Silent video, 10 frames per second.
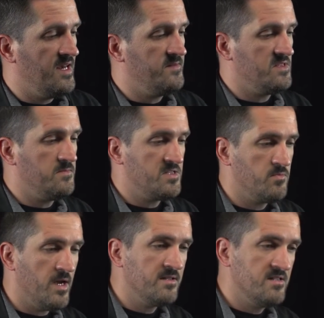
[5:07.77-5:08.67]
as a
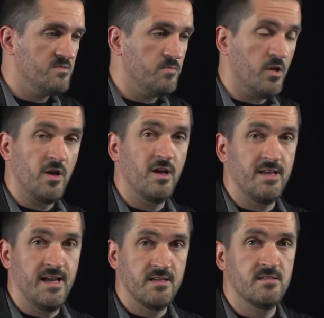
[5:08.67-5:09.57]
best practice, block
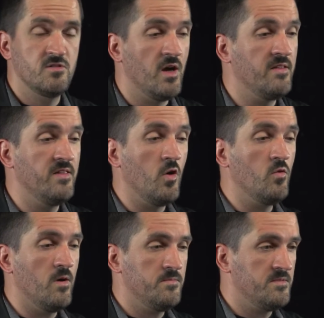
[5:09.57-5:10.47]
access to
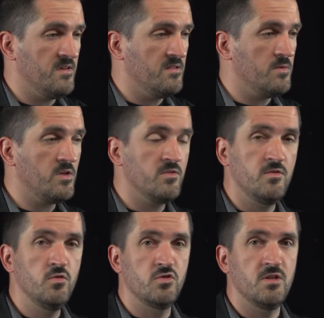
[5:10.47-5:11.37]
unknown websites,
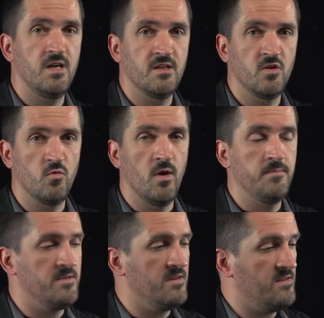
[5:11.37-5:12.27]
because usually unknown
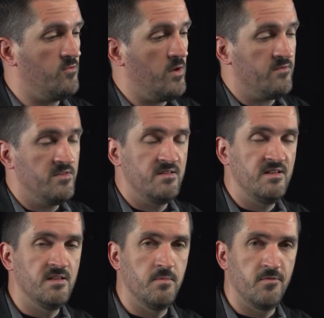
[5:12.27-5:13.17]
websites, if we haven't
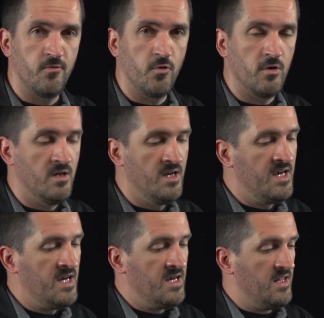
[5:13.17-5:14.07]
seen them before,
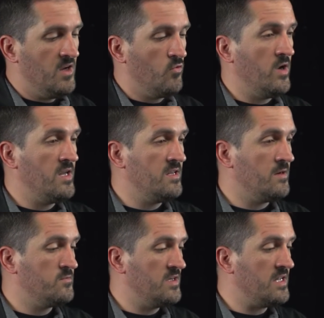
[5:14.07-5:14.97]
they're rarely
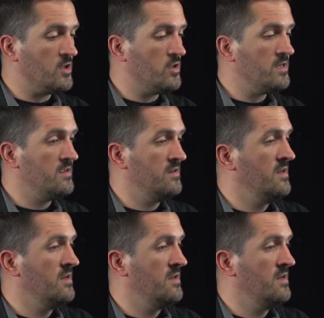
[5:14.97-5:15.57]
up to any good.